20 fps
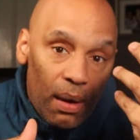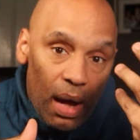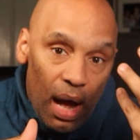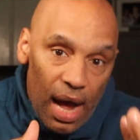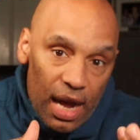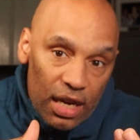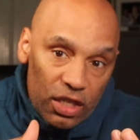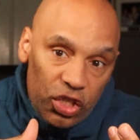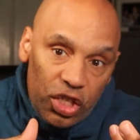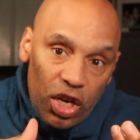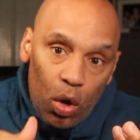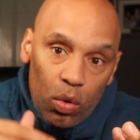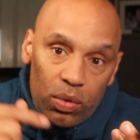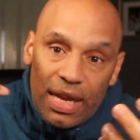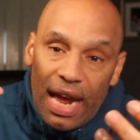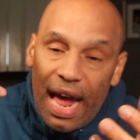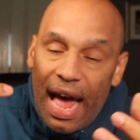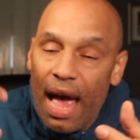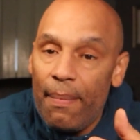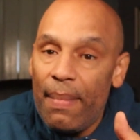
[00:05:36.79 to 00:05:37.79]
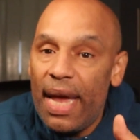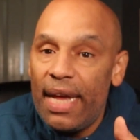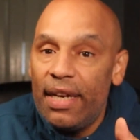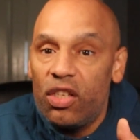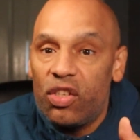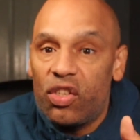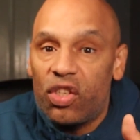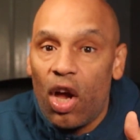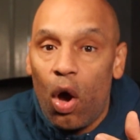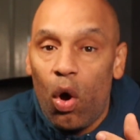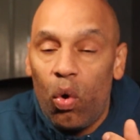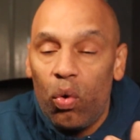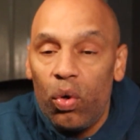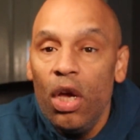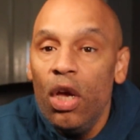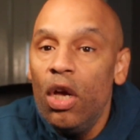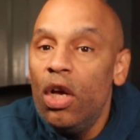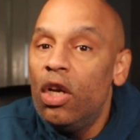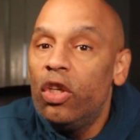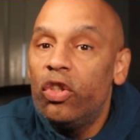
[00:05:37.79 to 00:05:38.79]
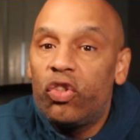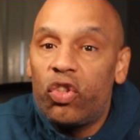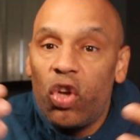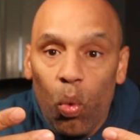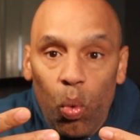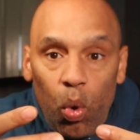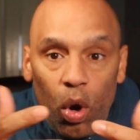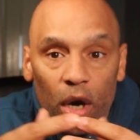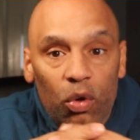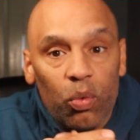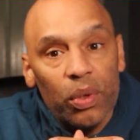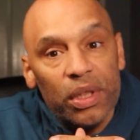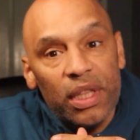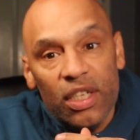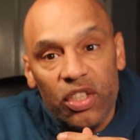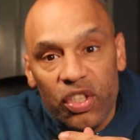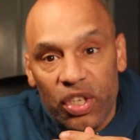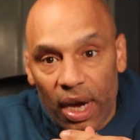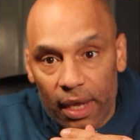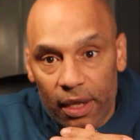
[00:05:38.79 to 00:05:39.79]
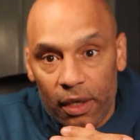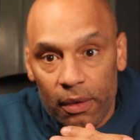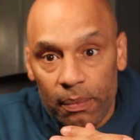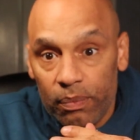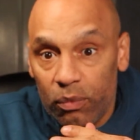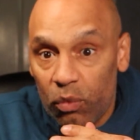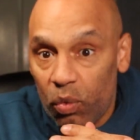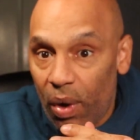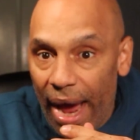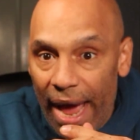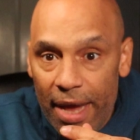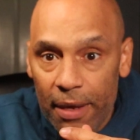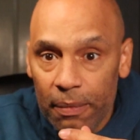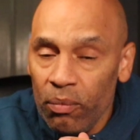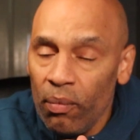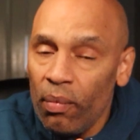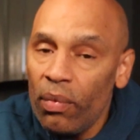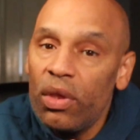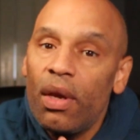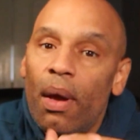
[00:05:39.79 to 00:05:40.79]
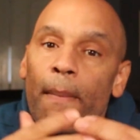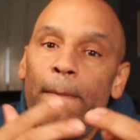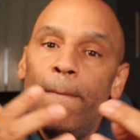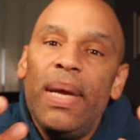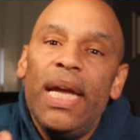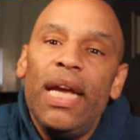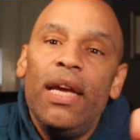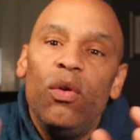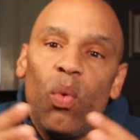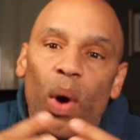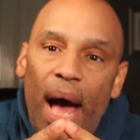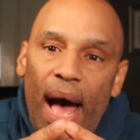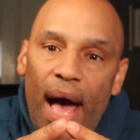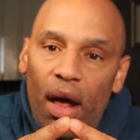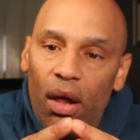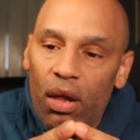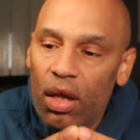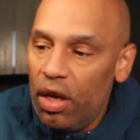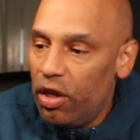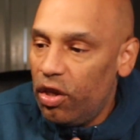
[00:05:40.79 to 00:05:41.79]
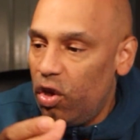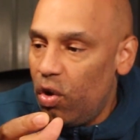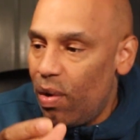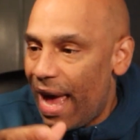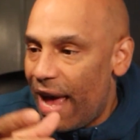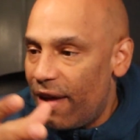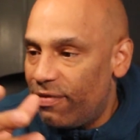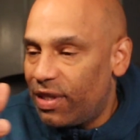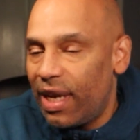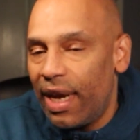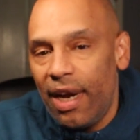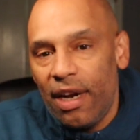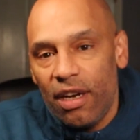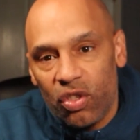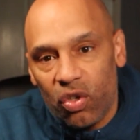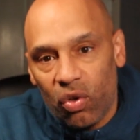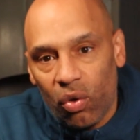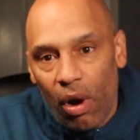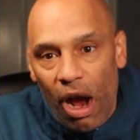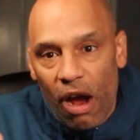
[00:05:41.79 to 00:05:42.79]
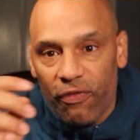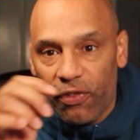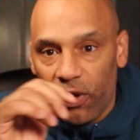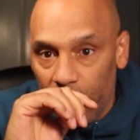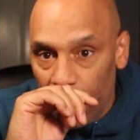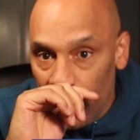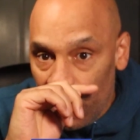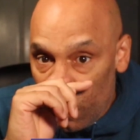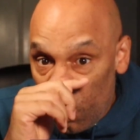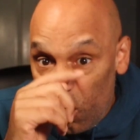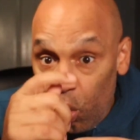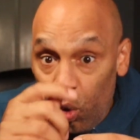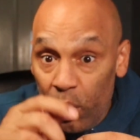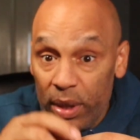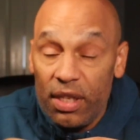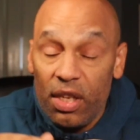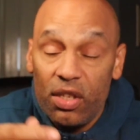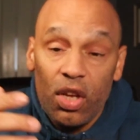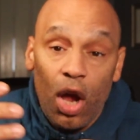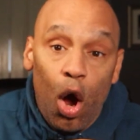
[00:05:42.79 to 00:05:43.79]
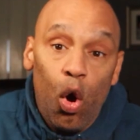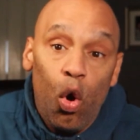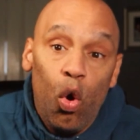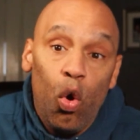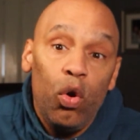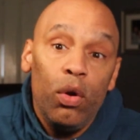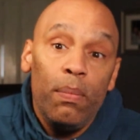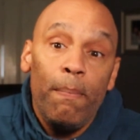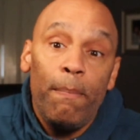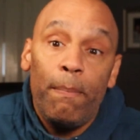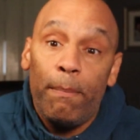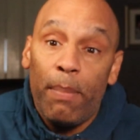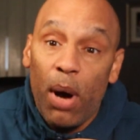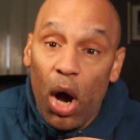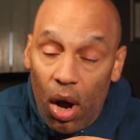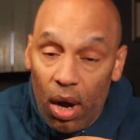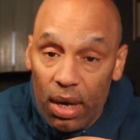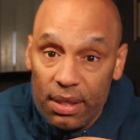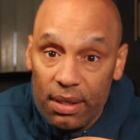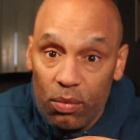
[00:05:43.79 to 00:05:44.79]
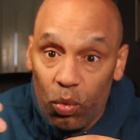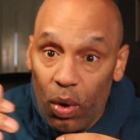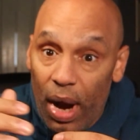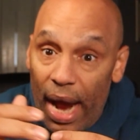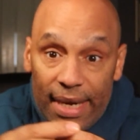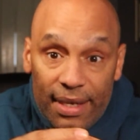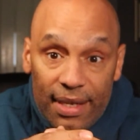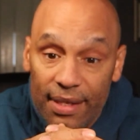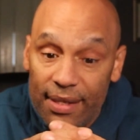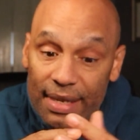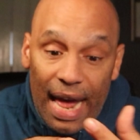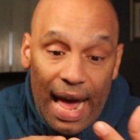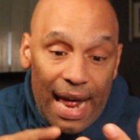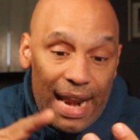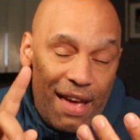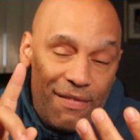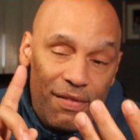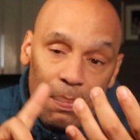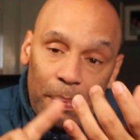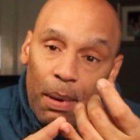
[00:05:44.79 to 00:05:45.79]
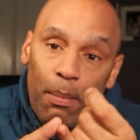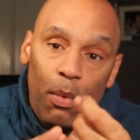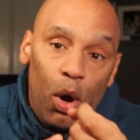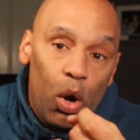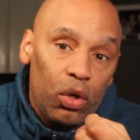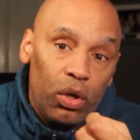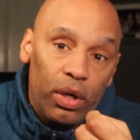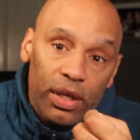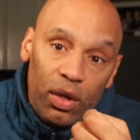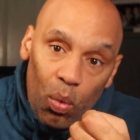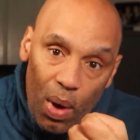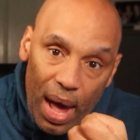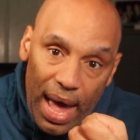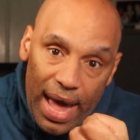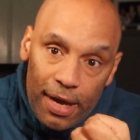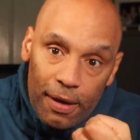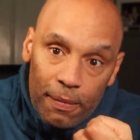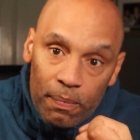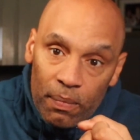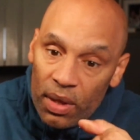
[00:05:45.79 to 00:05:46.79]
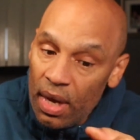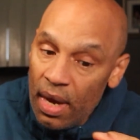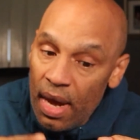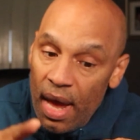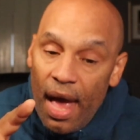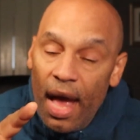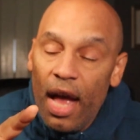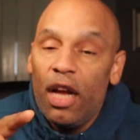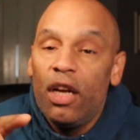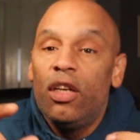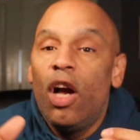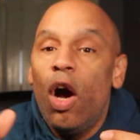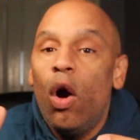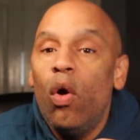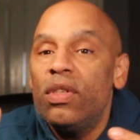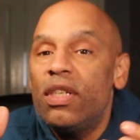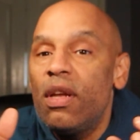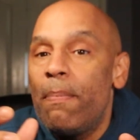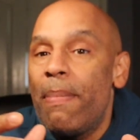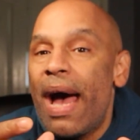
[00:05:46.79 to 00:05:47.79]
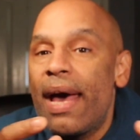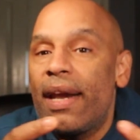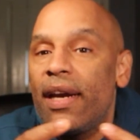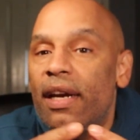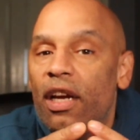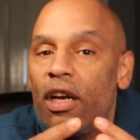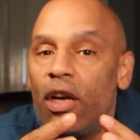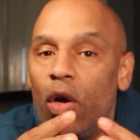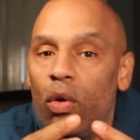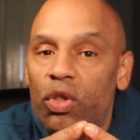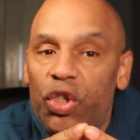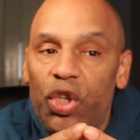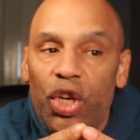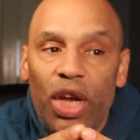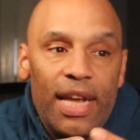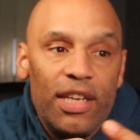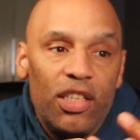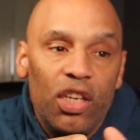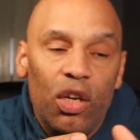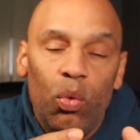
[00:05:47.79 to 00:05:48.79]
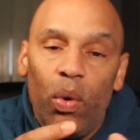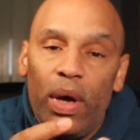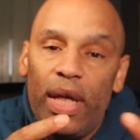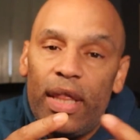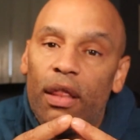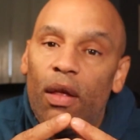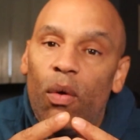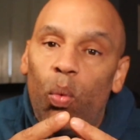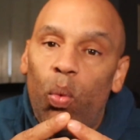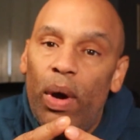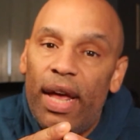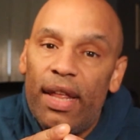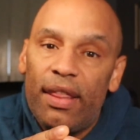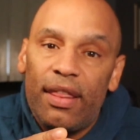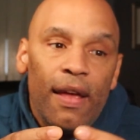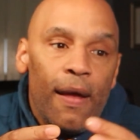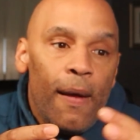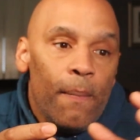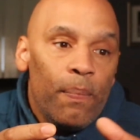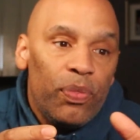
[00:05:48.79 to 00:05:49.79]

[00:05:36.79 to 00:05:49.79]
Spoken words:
Showtime and DAZN, to work with each other. Right. Meanwhile, you have Terence Crawford, who is his own boss. Right. Does not have a promoter in the way, goes about a negotiation with